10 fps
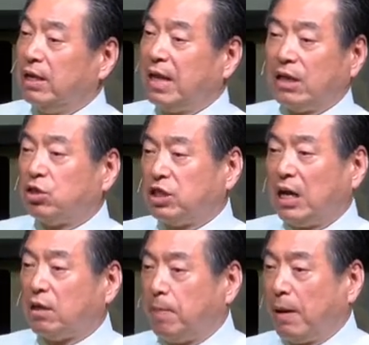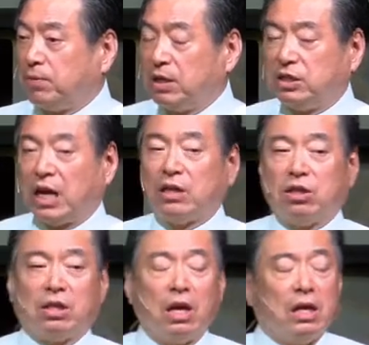Not the John the Baptist, John the
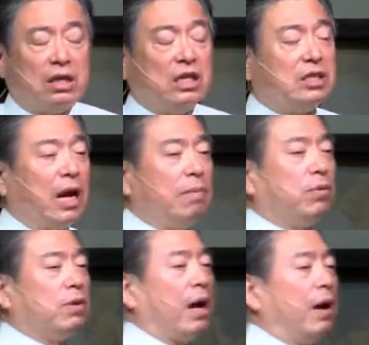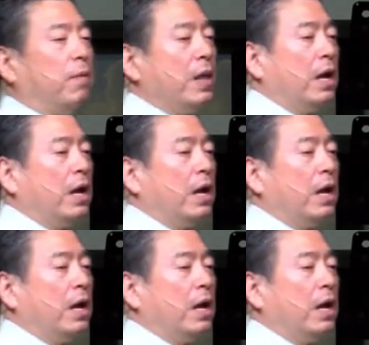disciple. Now,